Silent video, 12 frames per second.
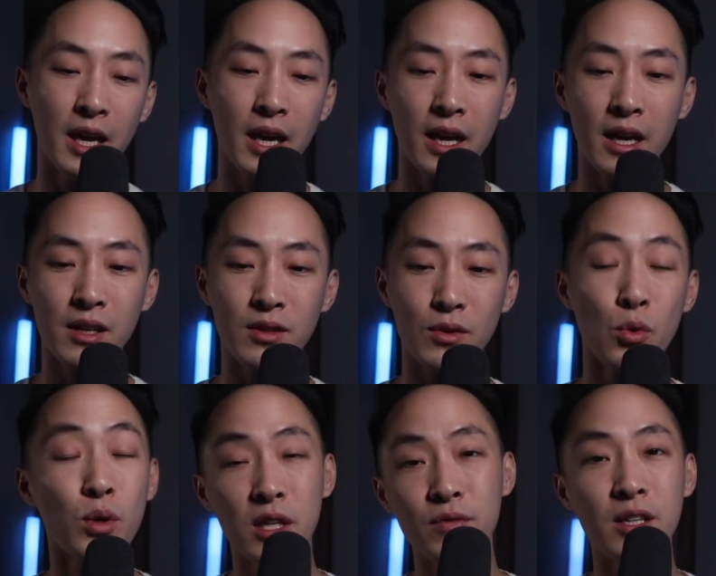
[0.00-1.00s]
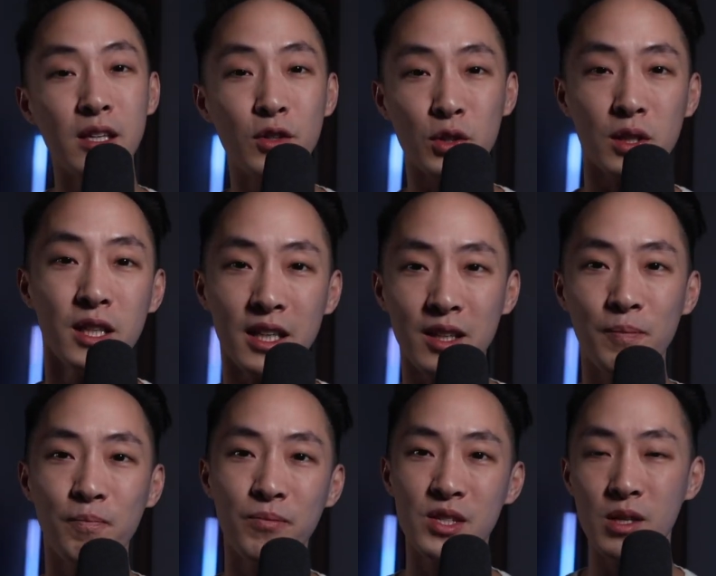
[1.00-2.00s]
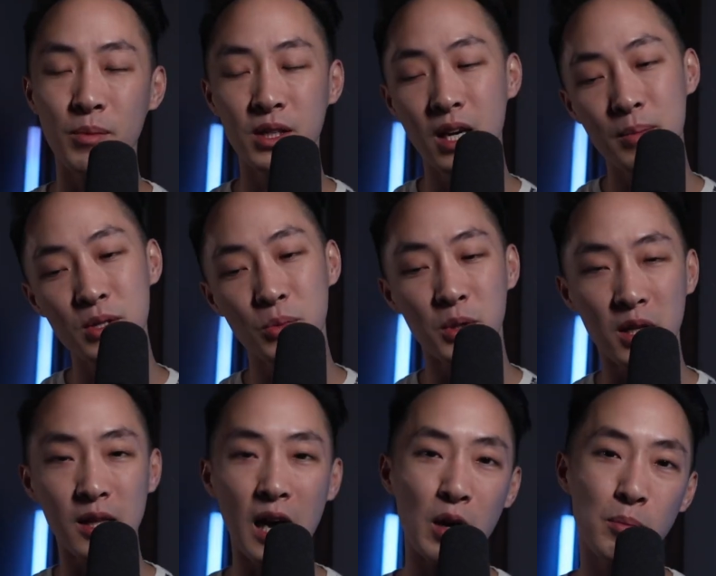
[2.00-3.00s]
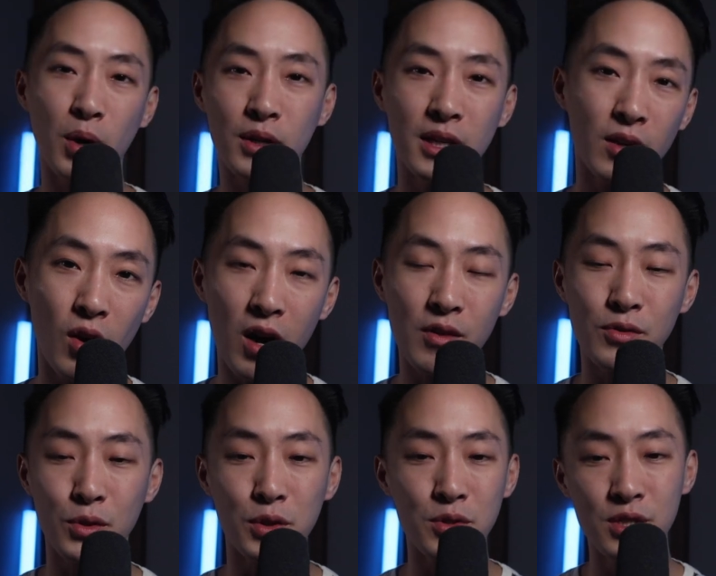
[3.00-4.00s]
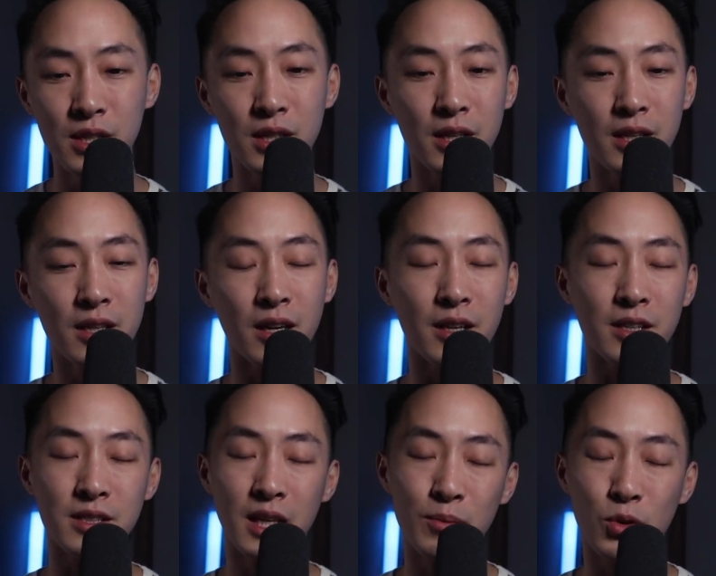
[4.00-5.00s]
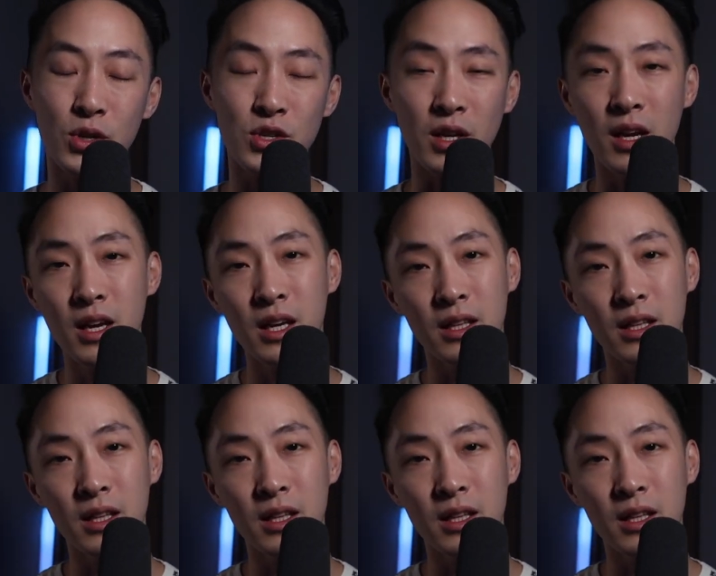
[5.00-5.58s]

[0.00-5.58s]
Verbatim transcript: and or even in your clinic someone comes in with a loud barking cough, or you see it on exam question,